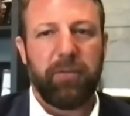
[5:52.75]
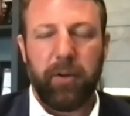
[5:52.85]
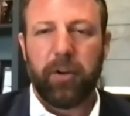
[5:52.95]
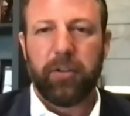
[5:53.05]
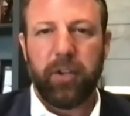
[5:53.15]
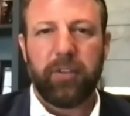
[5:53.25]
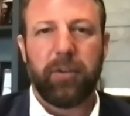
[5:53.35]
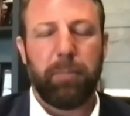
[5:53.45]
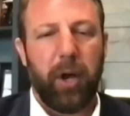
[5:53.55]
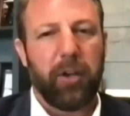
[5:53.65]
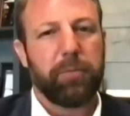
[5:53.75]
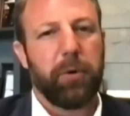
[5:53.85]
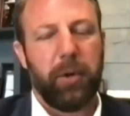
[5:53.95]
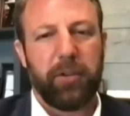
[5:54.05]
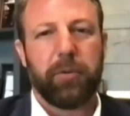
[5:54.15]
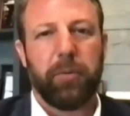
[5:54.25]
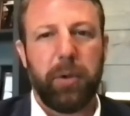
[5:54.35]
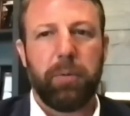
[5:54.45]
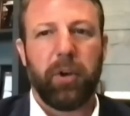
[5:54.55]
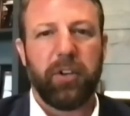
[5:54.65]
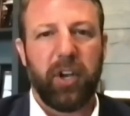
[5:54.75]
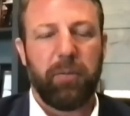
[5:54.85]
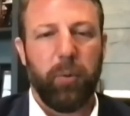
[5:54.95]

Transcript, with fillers: I'm not going to say it's impossible, but it's going to be pretty tough.